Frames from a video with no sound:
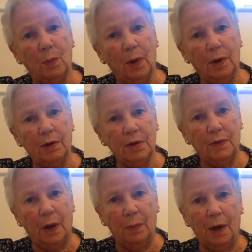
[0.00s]
part of
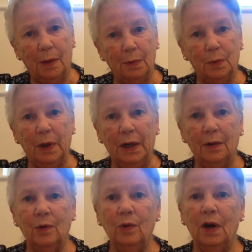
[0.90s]
our Bible, where
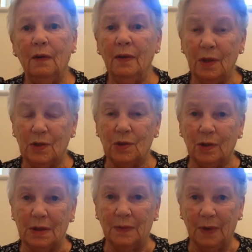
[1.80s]
all our other
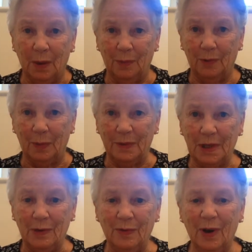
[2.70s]
stories have come from
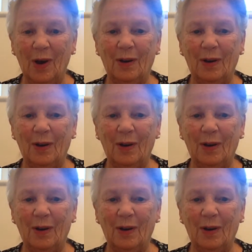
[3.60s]
so far.